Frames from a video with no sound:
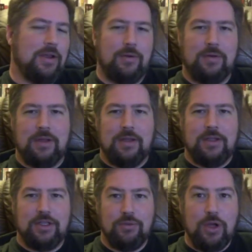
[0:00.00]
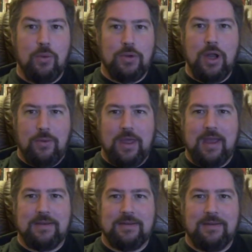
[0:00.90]
no you don't know
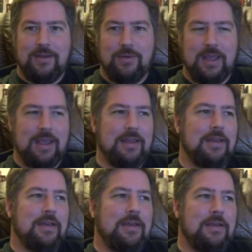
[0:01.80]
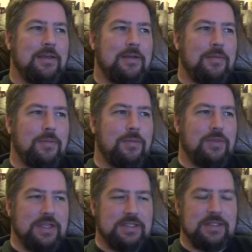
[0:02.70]
that okay
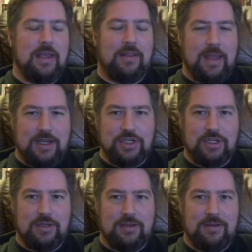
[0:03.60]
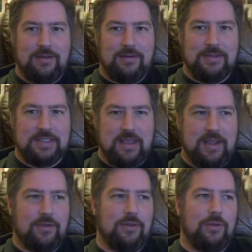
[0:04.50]
this election
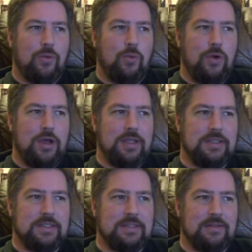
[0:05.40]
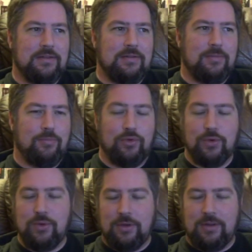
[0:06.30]
cycle was
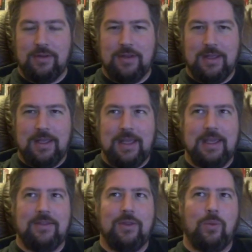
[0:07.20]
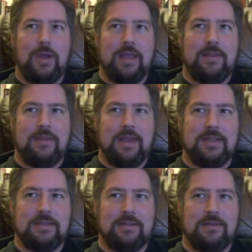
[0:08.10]
brutal in the way
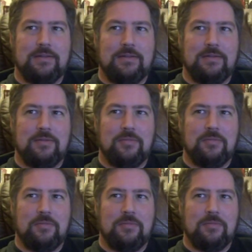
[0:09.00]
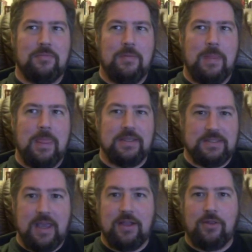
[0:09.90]
that
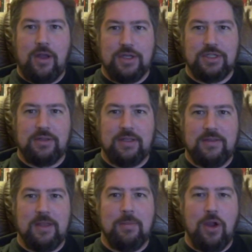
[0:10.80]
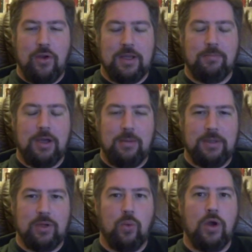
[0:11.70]
psychologically, the American
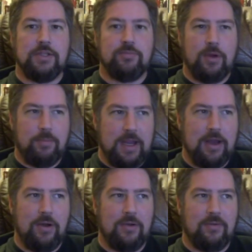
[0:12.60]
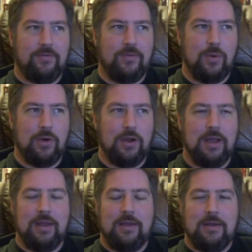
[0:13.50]
public was prepared for
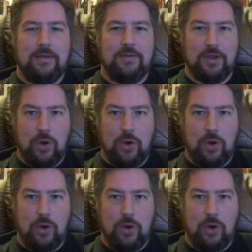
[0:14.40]
the